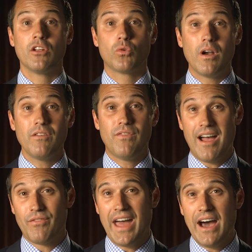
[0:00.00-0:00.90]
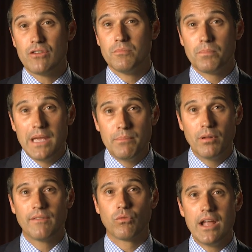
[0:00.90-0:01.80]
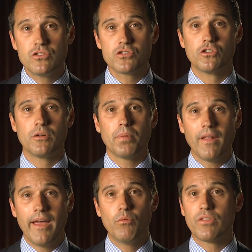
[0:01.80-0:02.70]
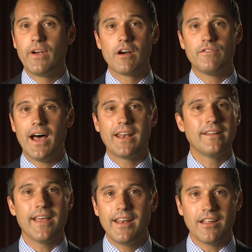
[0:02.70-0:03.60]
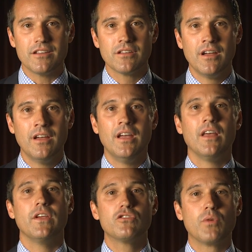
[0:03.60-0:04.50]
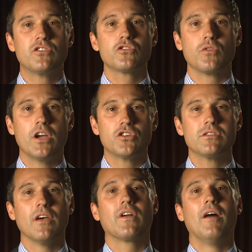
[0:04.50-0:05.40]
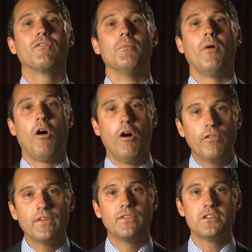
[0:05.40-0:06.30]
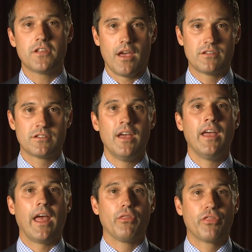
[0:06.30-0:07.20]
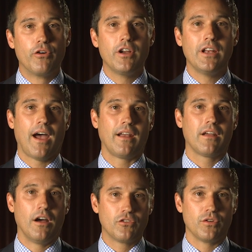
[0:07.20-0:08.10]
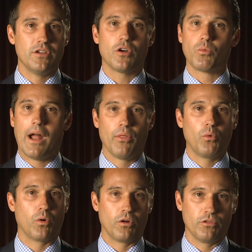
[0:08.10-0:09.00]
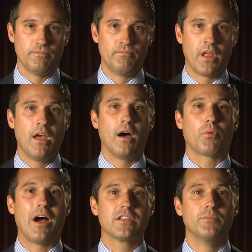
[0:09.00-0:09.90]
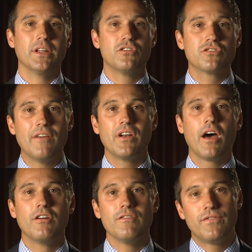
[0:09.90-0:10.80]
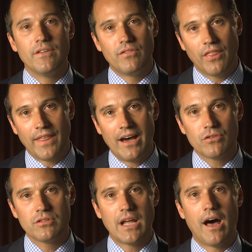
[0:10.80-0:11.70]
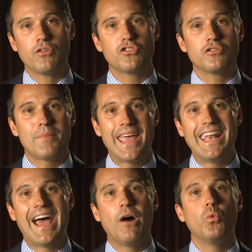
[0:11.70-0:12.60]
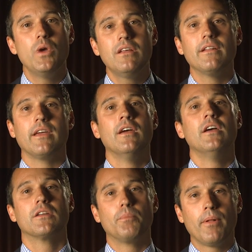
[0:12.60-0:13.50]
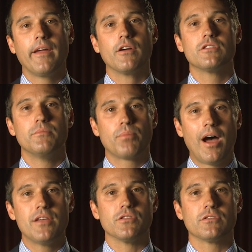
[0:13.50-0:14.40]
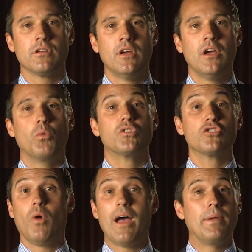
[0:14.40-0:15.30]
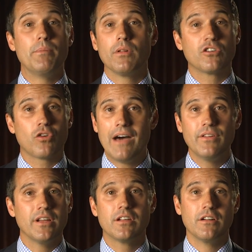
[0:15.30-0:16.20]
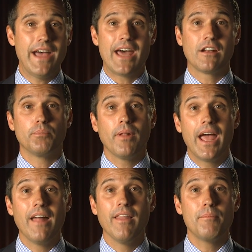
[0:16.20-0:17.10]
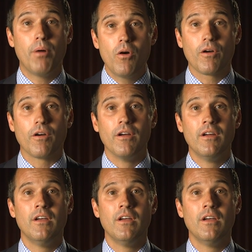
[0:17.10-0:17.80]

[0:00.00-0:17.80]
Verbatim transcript: 25,000 people have registered to play with verified identities. These registrations have come from all 50 states and 39 countries around the world. Approximately $750,000 is paid out weekly to players in prizes, which is why people are traveling to Nevada to play online poker.